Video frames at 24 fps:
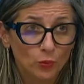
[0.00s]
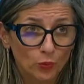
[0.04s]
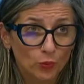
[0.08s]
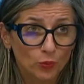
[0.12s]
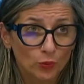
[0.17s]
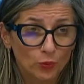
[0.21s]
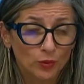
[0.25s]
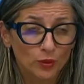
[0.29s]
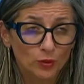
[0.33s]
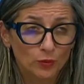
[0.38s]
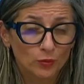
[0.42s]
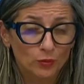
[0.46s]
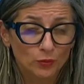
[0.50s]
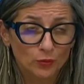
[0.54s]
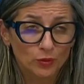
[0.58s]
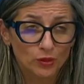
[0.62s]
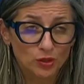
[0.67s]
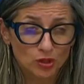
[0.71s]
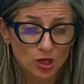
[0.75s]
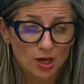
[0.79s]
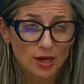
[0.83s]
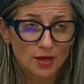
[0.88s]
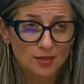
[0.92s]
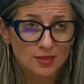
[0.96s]

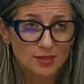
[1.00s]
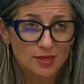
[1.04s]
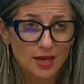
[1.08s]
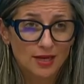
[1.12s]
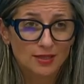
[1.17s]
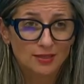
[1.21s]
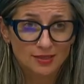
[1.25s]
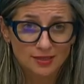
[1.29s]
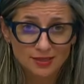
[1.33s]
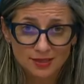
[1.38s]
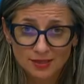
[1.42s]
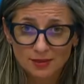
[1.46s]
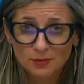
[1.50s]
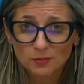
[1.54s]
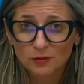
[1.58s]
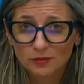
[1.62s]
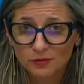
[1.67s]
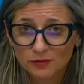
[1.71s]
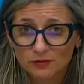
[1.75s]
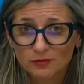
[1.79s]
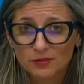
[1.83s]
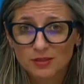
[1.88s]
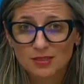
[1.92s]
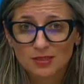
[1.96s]
which has a team of
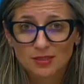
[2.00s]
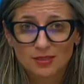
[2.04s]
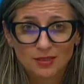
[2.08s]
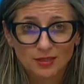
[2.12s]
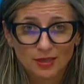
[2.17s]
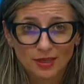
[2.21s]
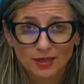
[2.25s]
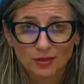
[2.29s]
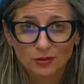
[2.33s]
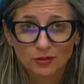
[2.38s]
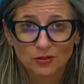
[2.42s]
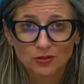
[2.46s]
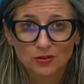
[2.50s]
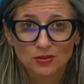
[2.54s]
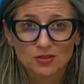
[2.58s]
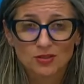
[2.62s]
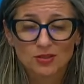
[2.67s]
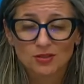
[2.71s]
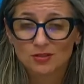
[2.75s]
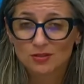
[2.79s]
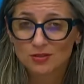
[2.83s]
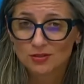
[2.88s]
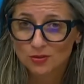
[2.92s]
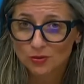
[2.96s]
investigators
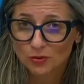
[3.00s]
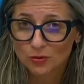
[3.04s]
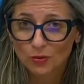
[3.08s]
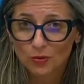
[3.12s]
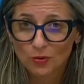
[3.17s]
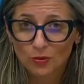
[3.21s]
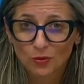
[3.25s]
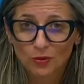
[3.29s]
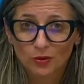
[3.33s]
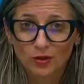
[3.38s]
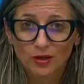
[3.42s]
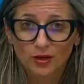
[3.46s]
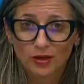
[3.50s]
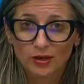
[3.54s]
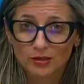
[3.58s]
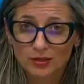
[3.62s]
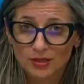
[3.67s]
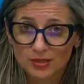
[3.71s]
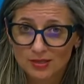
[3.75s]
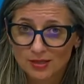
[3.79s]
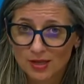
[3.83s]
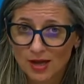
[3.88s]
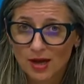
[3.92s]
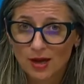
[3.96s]
and so
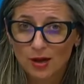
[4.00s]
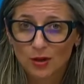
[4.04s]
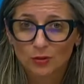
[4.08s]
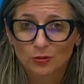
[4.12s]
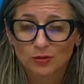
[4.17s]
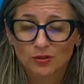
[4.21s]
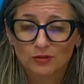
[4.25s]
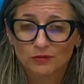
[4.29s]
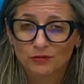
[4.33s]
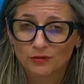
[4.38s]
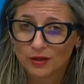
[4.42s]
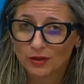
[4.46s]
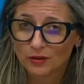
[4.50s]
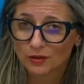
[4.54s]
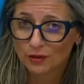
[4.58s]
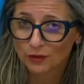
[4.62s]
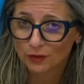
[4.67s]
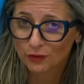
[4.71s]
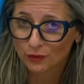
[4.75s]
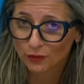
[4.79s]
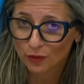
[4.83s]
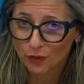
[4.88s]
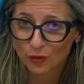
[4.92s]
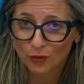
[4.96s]
carries out a very
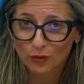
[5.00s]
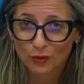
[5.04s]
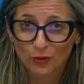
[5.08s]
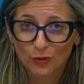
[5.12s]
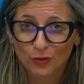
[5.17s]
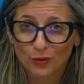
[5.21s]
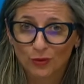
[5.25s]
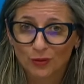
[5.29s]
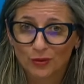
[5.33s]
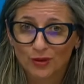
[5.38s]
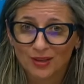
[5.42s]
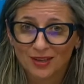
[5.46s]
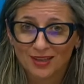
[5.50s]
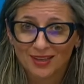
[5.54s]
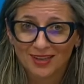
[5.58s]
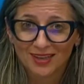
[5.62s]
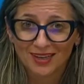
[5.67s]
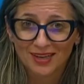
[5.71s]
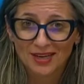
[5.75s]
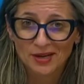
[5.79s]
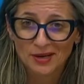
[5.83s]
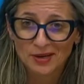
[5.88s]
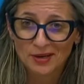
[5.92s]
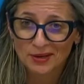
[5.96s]
thorough
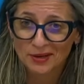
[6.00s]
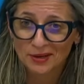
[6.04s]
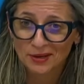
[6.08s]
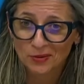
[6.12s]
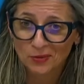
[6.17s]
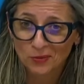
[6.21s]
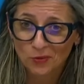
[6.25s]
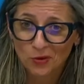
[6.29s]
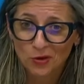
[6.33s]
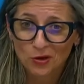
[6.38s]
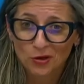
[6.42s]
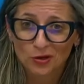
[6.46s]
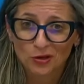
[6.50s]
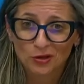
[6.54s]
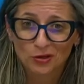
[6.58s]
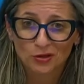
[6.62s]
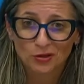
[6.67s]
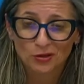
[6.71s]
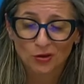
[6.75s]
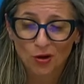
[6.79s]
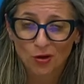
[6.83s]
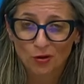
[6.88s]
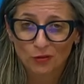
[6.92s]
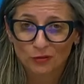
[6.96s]

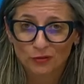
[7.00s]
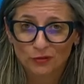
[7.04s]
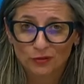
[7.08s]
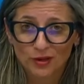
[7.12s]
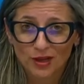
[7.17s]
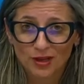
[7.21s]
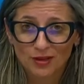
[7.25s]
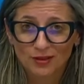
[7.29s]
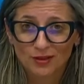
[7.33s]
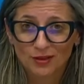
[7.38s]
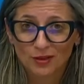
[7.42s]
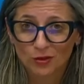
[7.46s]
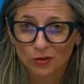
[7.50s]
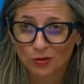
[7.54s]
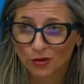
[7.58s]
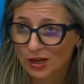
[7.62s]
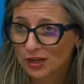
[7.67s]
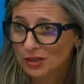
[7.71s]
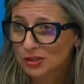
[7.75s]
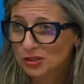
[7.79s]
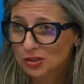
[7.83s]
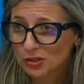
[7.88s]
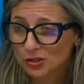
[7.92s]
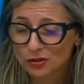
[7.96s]
work of
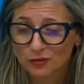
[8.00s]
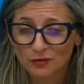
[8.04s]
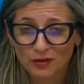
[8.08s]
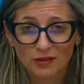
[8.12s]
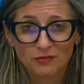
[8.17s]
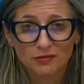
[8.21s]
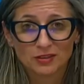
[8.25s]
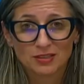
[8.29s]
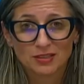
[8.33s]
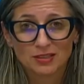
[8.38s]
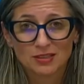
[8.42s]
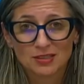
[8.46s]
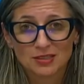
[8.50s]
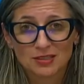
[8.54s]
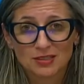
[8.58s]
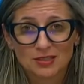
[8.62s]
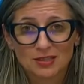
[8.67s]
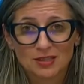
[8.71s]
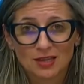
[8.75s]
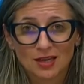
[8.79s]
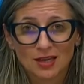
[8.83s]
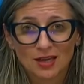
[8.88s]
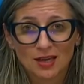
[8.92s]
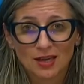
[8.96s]
collection of evidence.